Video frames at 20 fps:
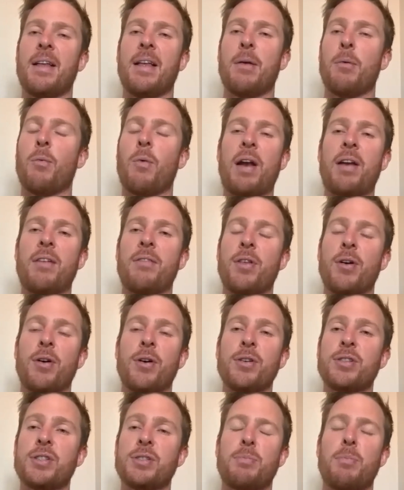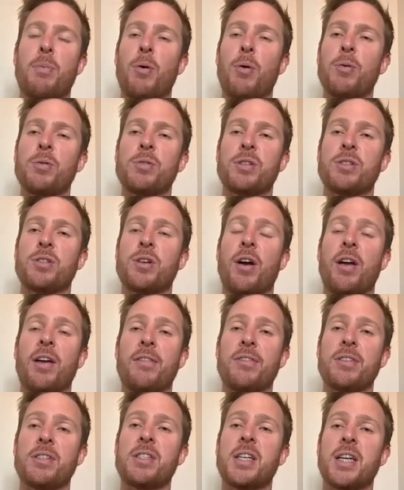one of those balls is going
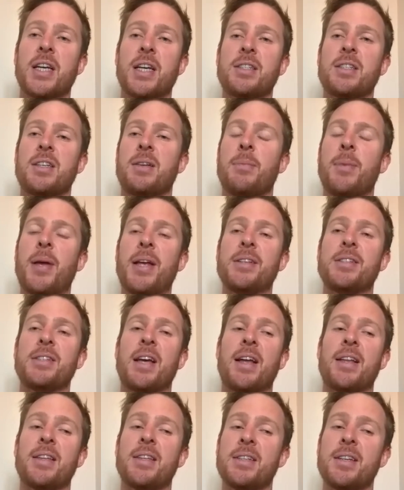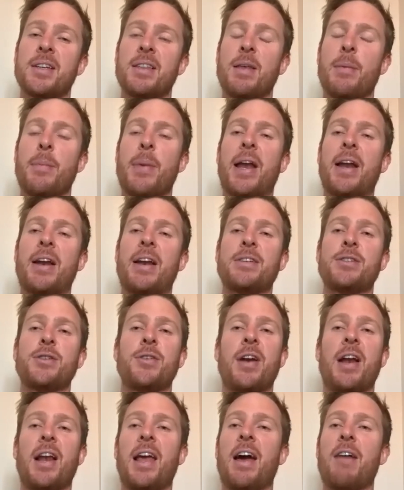for 6, it means that the batter doesn't
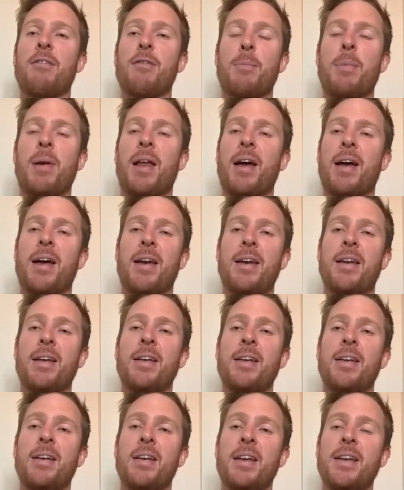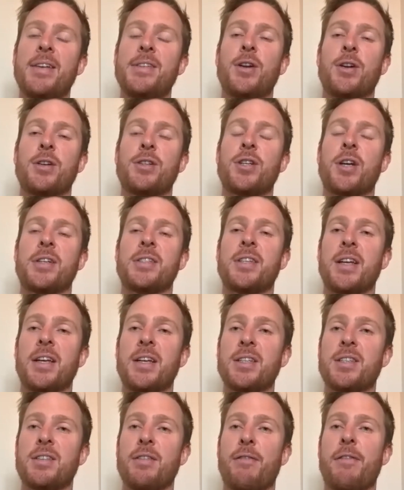really have a plan. He's not trusting
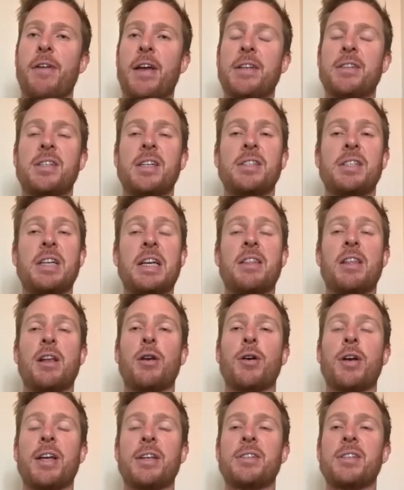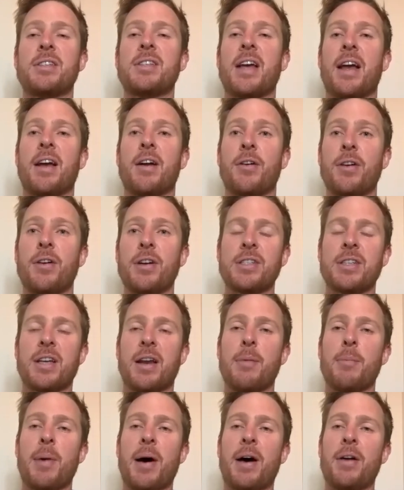his defense. He's either looking to take a risk
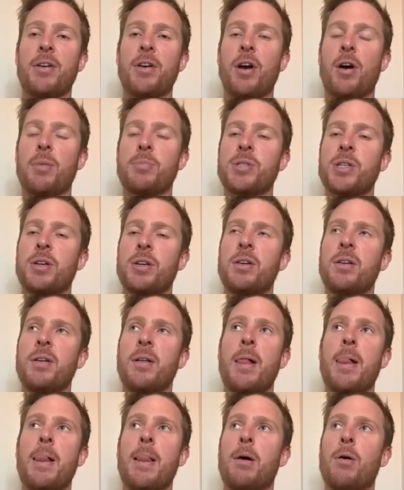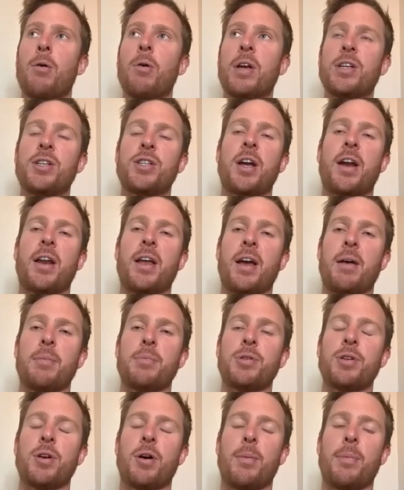and a boundary option, or he's shutting up
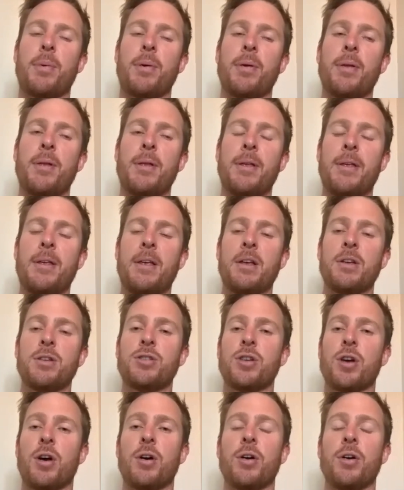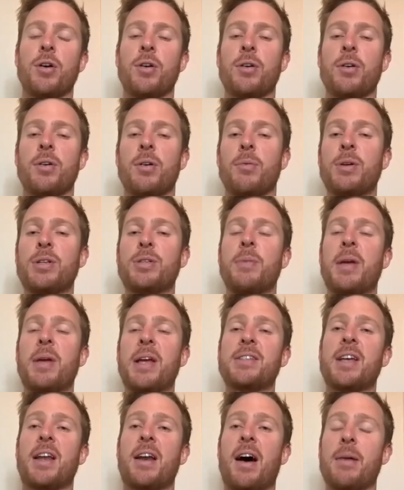shop. So, which
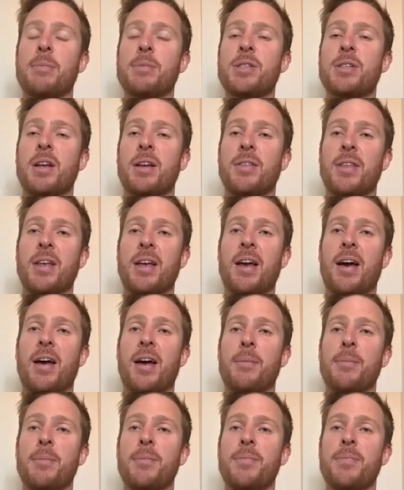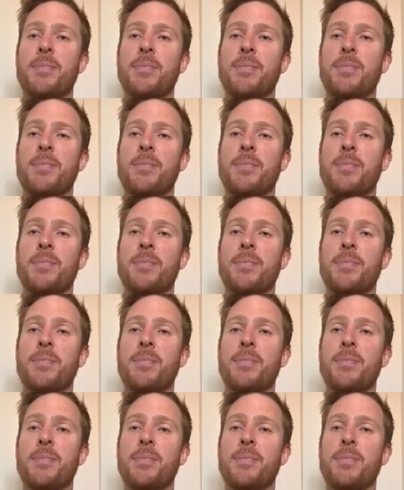means that I'm still in the game,